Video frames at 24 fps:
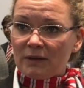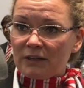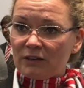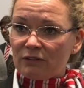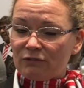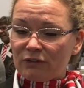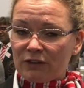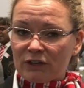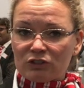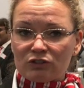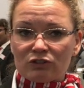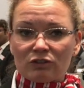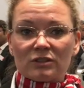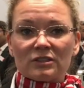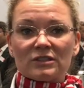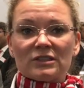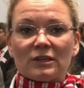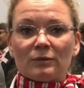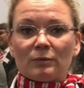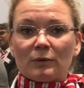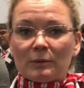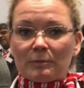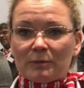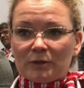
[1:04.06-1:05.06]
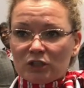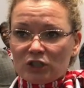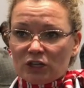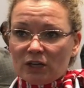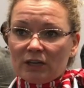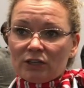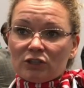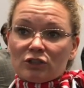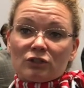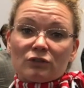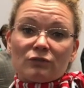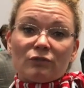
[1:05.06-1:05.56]
manufacturers, there will be
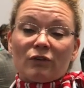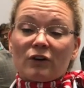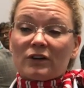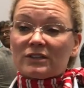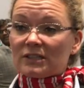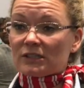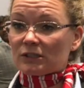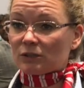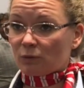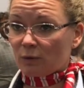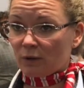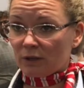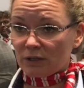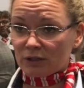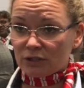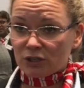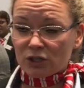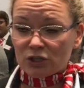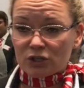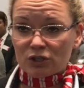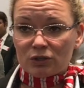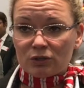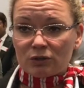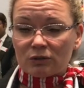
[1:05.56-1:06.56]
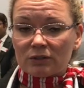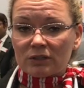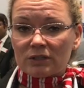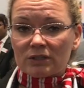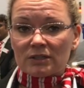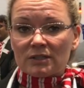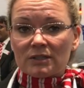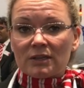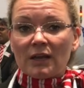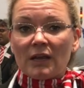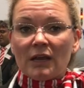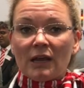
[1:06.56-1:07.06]
changes for us as quality
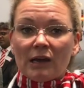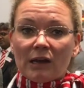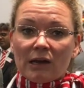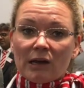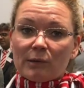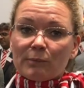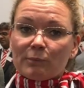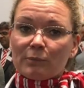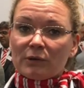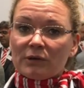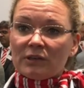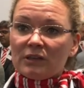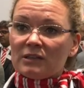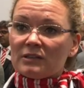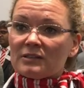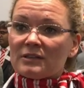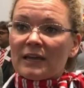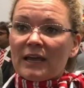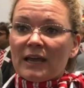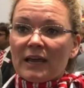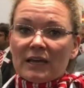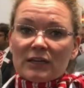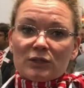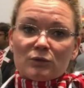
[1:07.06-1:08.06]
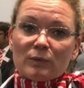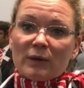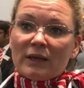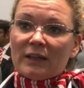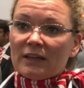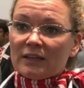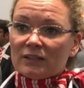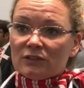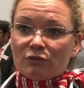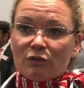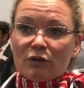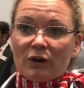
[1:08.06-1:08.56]
assurance companies as well
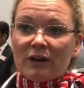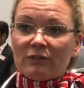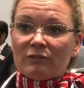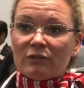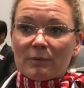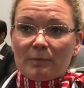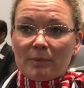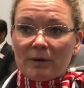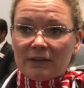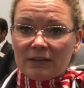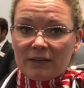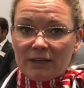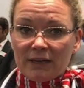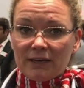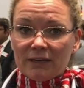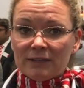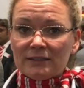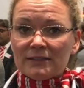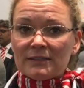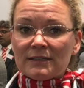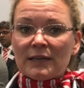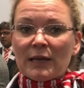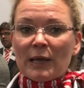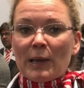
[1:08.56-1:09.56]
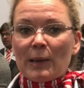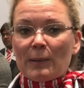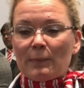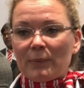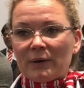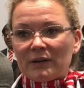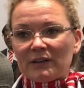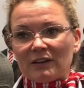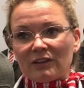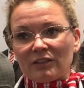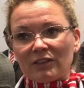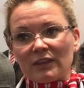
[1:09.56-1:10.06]
as for everybody else.
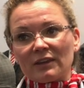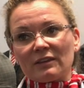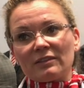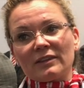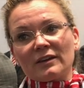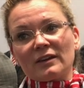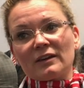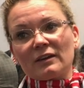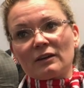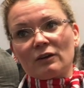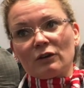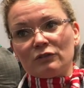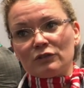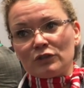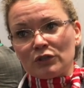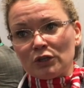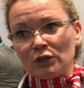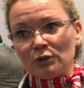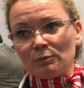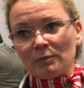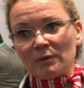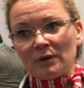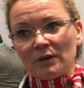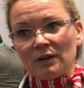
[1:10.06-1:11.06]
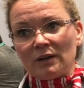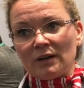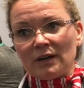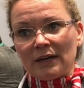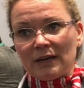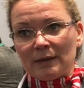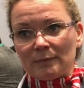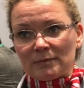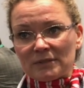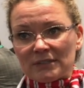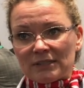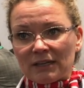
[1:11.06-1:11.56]
But I think the consumer
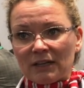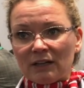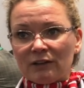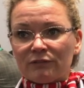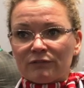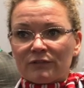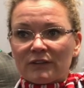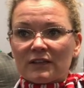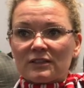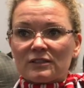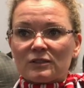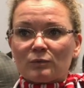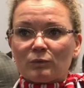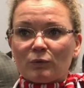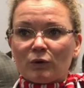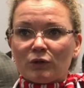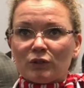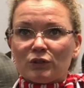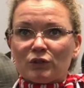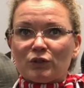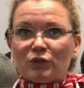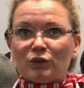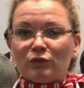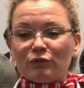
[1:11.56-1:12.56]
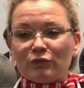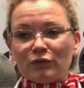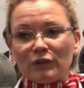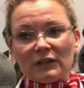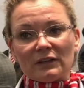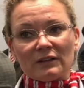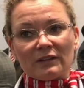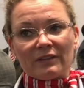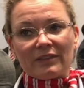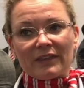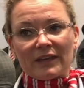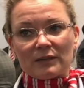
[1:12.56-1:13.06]
himself doesn't want to
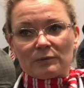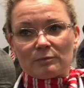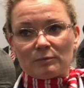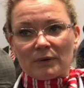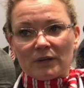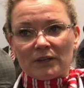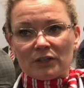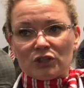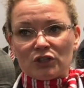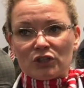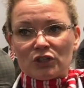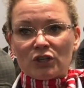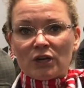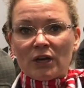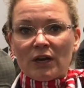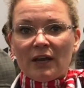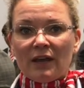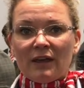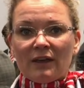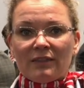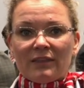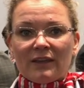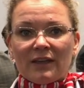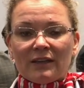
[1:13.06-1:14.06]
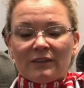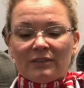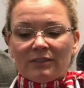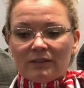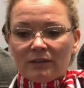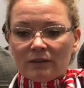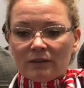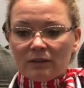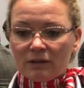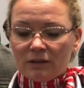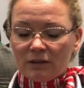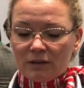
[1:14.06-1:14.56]
feel that much that
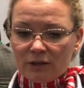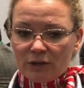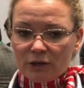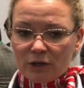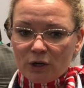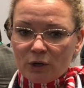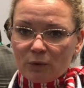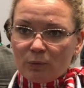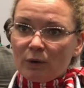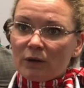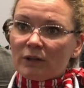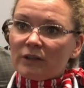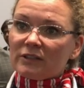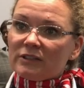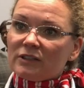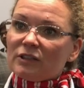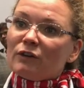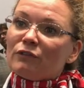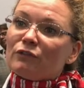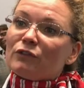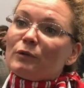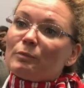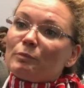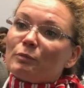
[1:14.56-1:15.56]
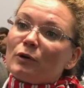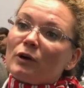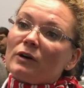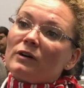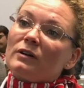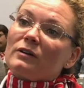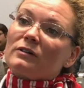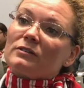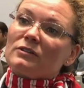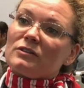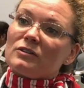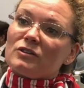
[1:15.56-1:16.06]
the quality of the
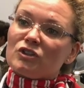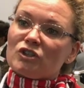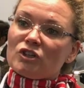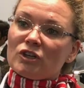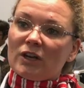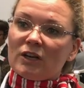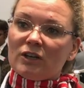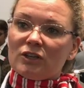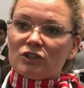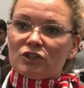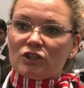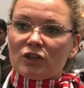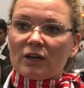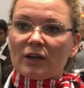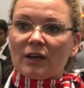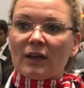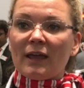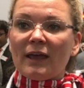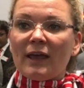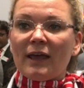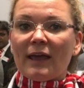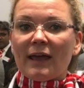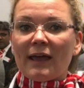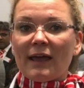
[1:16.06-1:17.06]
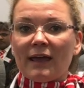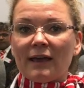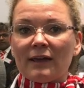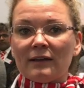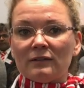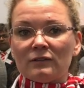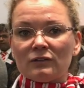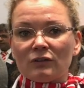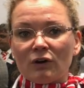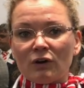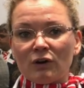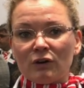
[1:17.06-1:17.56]
product is changing.
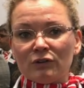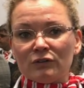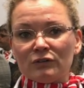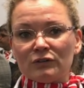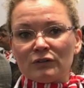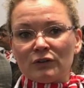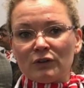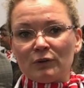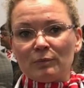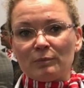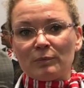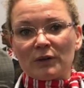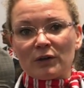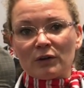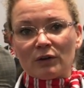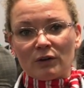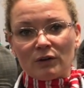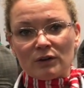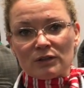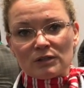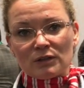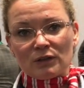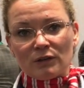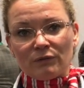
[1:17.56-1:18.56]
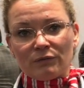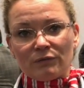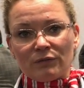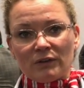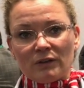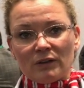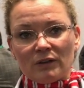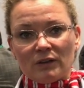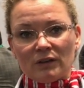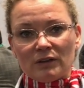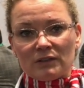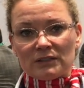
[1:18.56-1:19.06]
And also because of
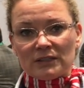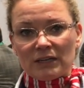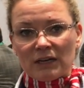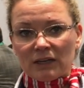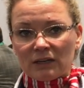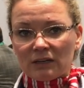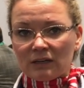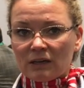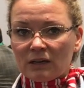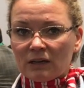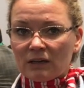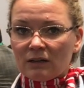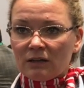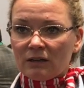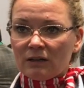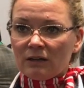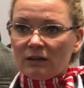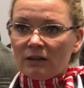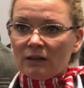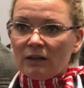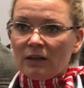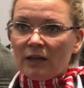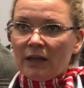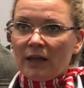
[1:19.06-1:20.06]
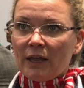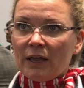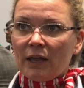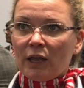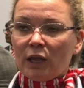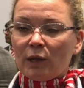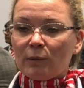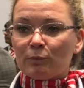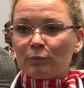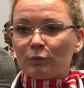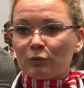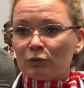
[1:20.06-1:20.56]
the technical
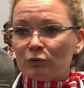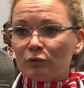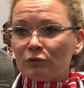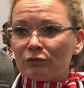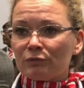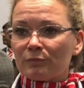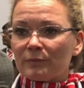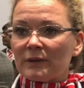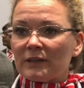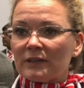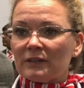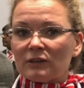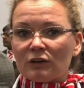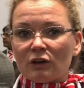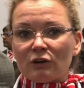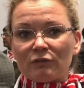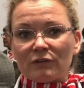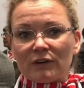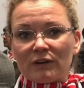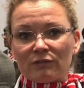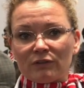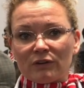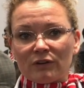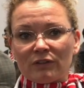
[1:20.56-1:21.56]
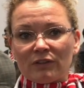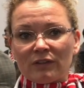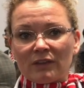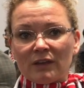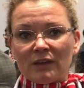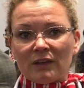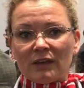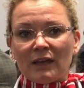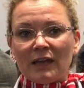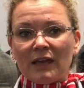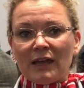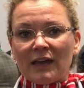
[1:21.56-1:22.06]
improvement of
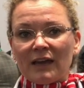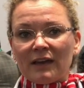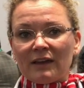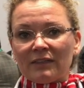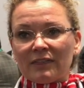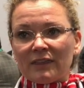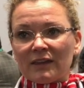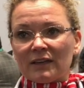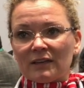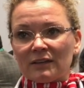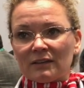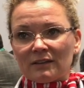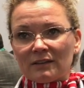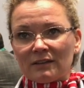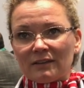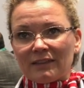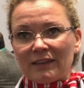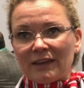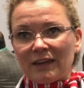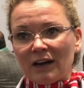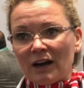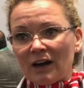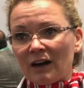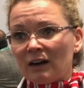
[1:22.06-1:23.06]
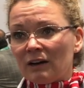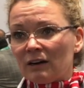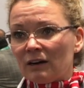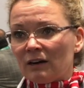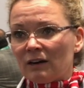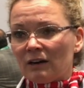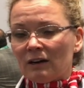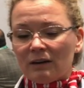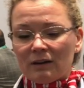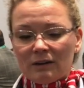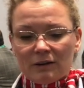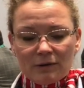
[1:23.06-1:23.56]
everything, I think there
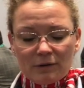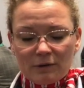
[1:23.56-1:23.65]
are